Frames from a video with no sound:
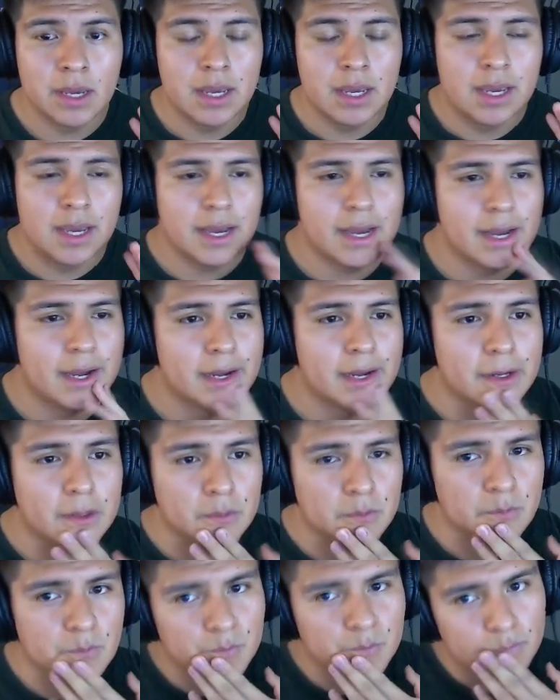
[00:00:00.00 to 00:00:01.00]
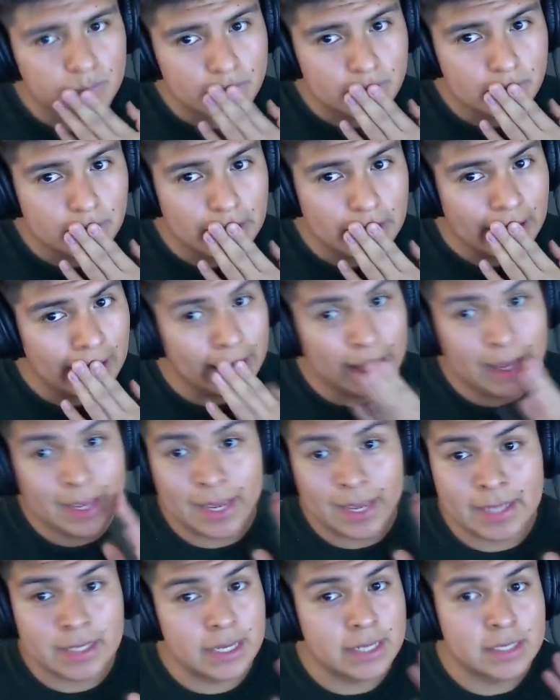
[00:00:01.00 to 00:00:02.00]
Um,
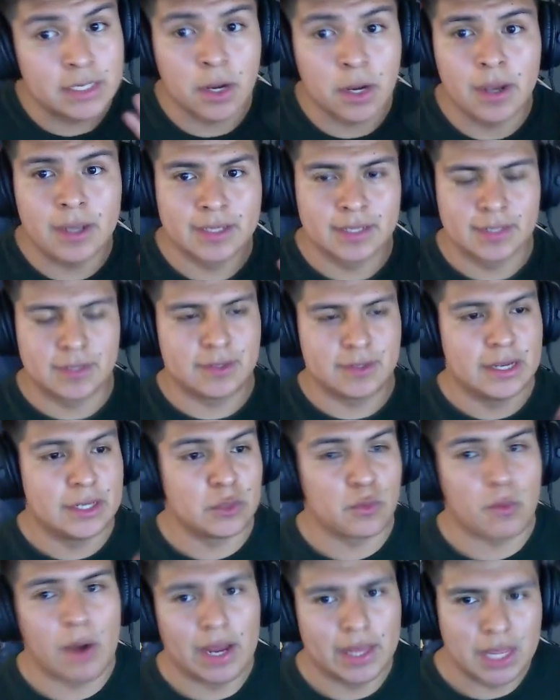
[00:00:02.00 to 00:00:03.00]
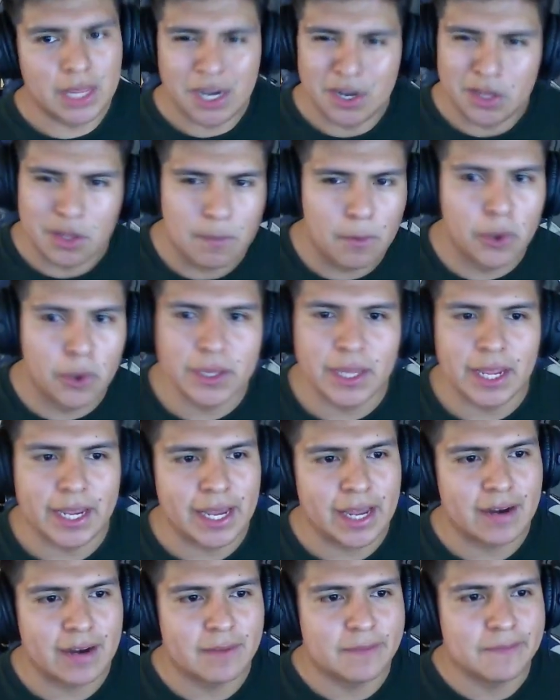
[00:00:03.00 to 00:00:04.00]
it's right there. They're both like
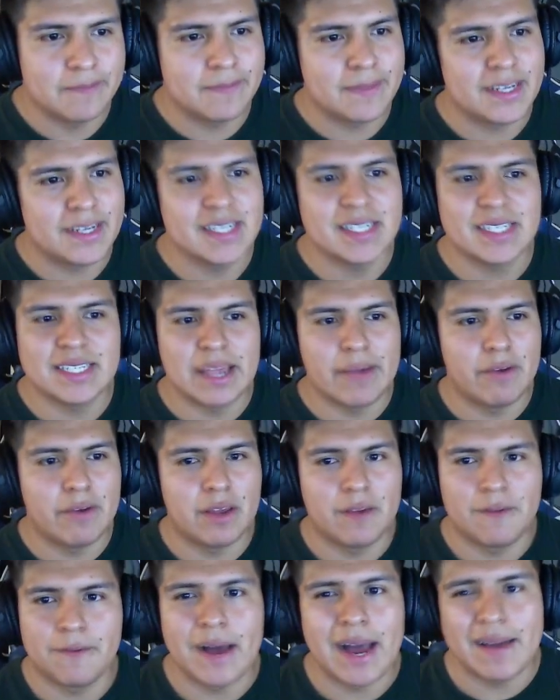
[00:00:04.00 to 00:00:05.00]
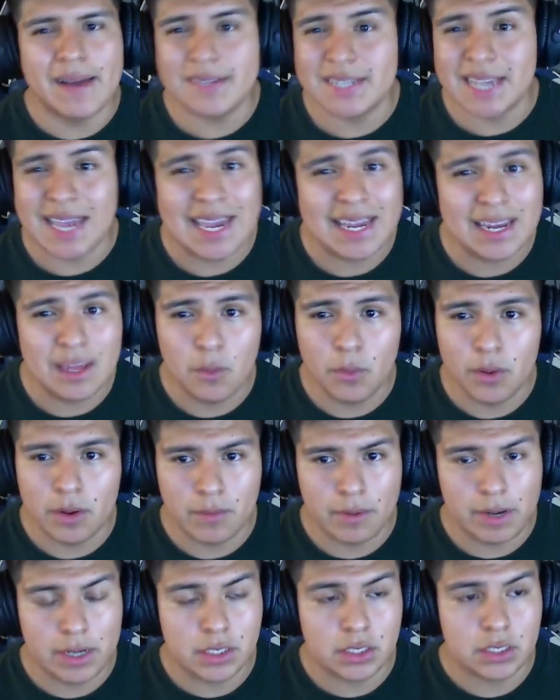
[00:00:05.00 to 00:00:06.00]
at a 75 to 80 win
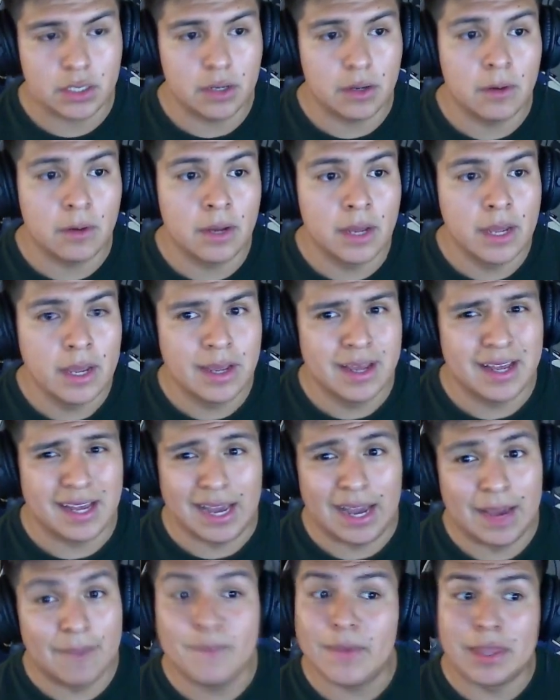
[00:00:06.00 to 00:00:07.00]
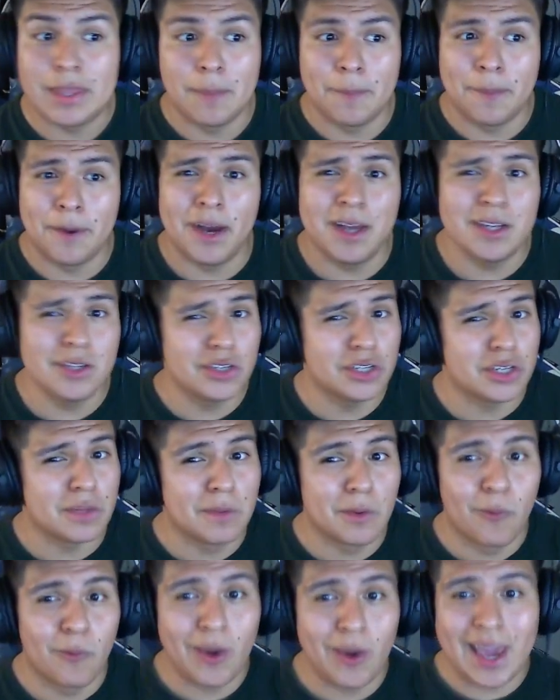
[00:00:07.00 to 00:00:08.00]
ratio. And the Padres should
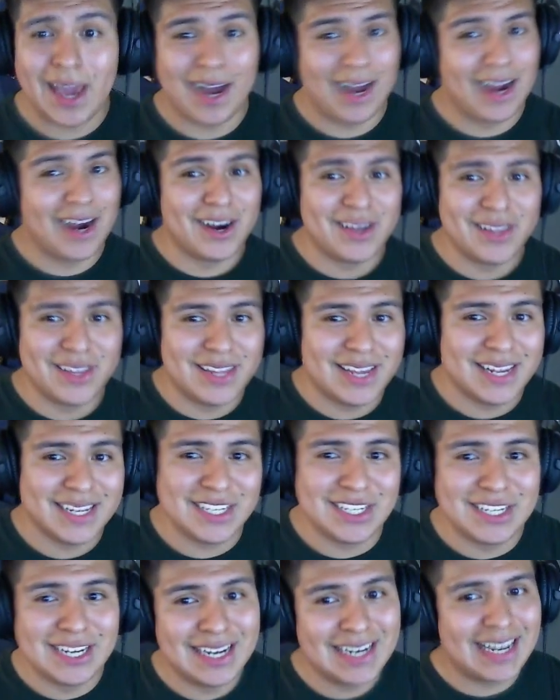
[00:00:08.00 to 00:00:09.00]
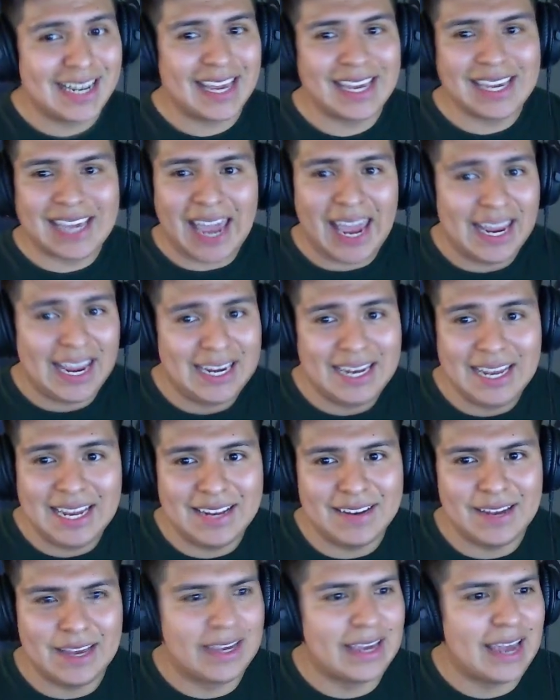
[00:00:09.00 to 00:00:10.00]
be way higher than that shit, like
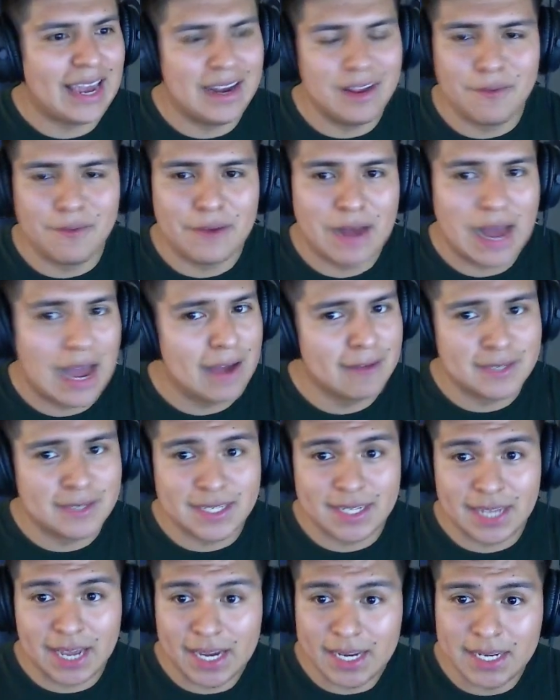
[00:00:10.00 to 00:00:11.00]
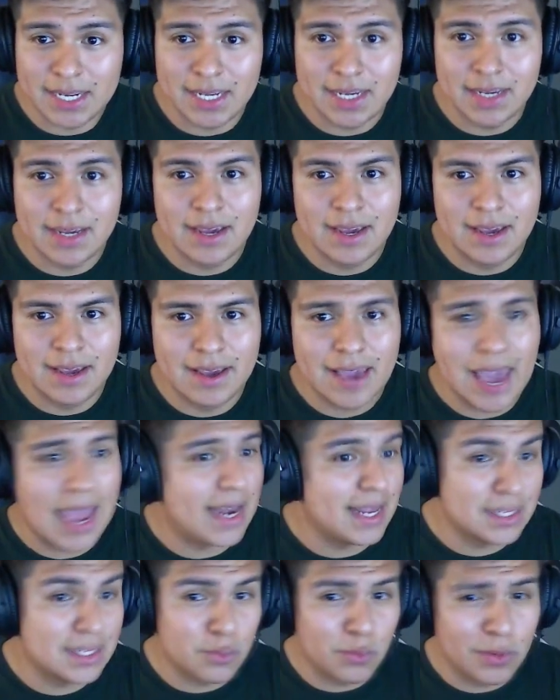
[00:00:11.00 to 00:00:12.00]
80, like 85 to 90. And
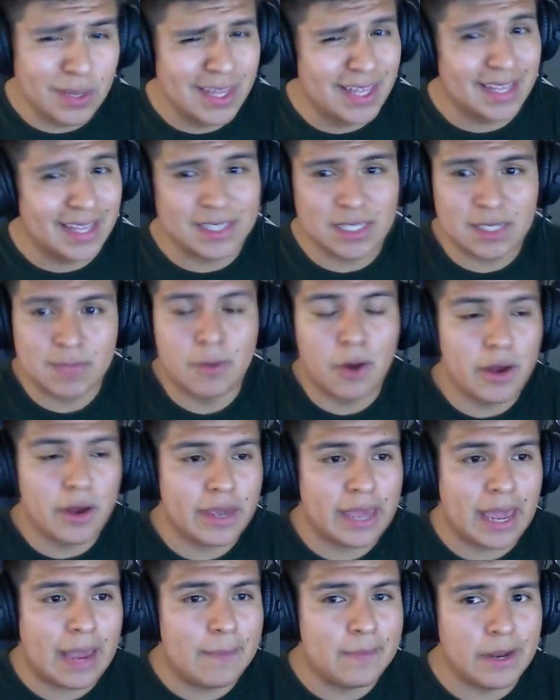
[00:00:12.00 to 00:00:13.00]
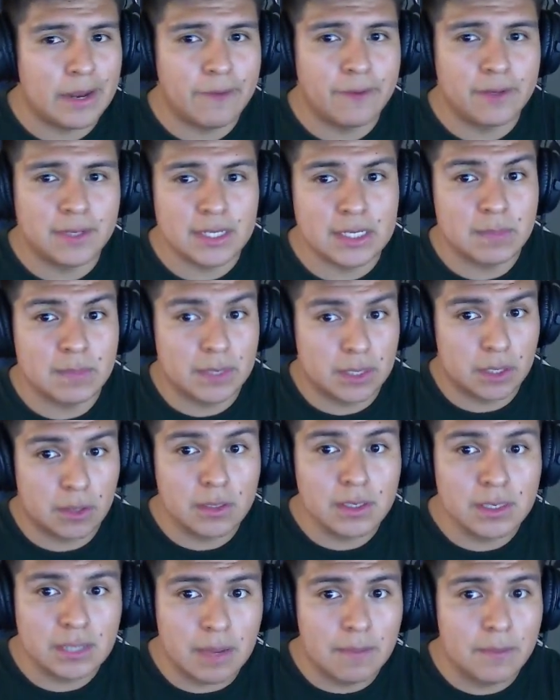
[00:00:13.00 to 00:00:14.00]
it's small game differences, but
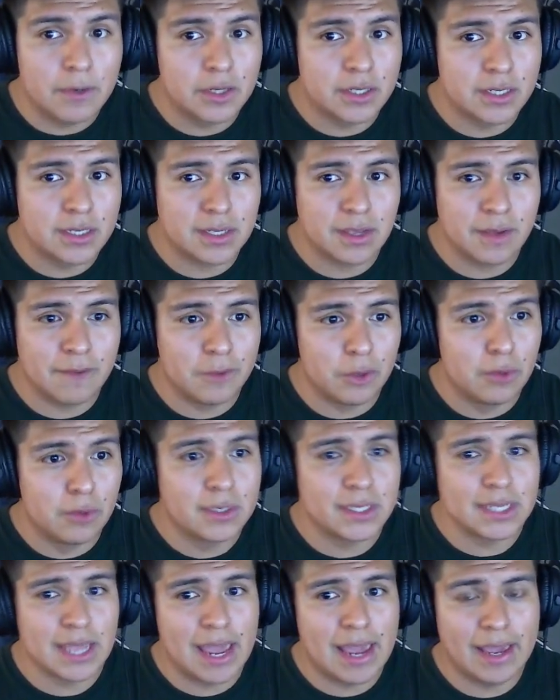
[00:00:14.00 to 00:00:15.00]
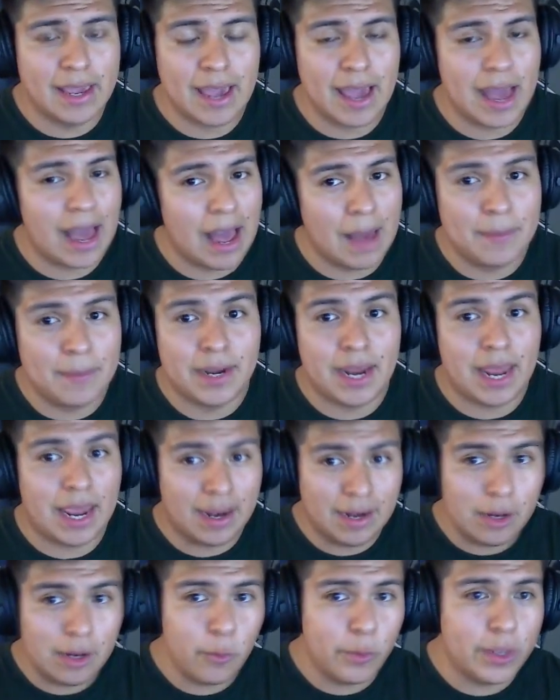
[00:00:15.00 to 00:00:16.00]
those numbers of you saying I'm an
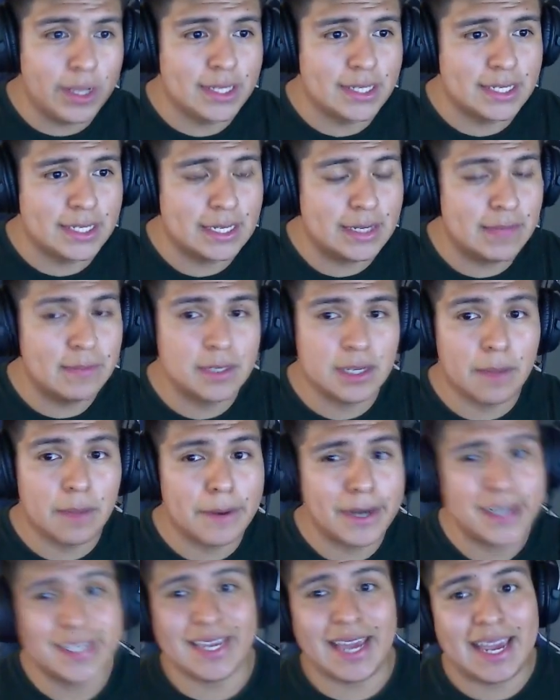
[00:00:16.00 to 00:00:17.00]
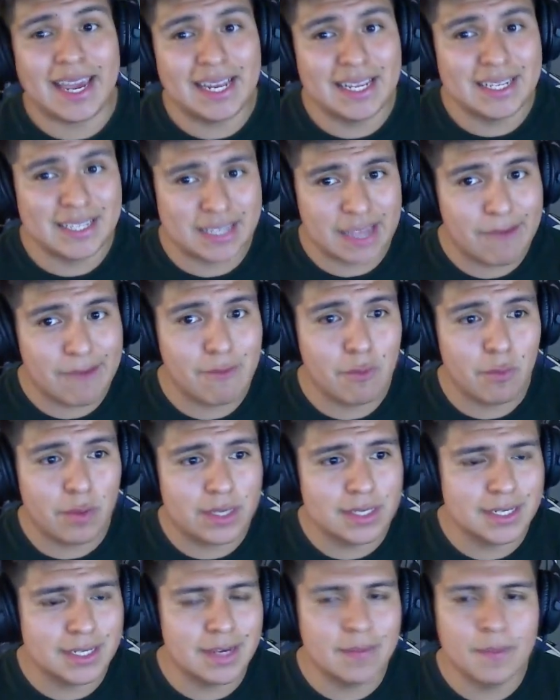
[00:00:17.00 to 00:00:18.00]
80 win team compared to an 87
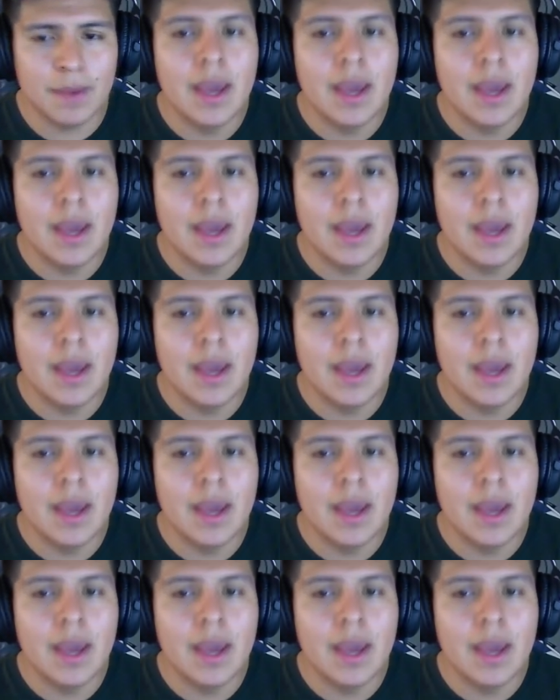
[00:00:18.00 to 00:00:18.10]
win team,